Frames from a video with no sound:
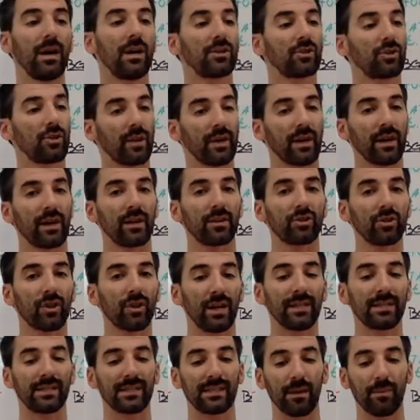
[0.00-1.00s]
So they're going to
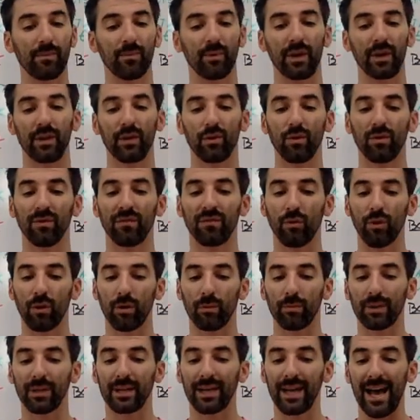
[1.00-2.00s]
try and separate
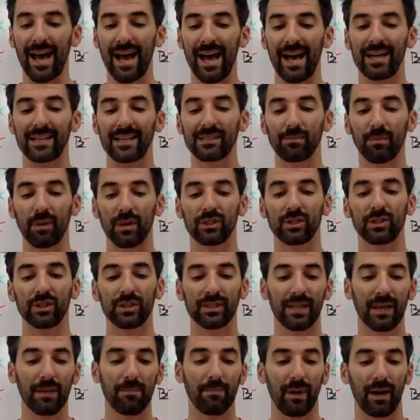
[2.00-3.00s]
uniformly as much
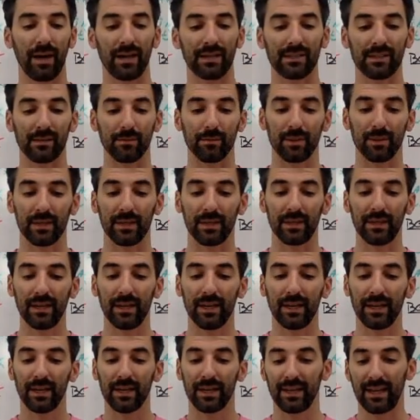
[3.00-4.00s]
as they possibly
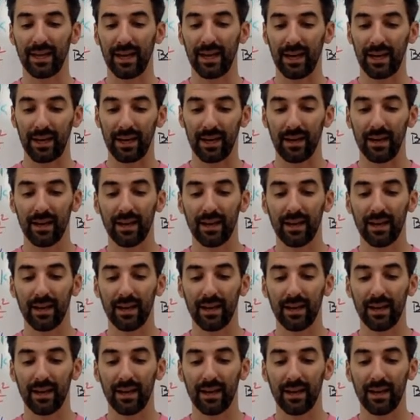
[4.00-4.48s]
can.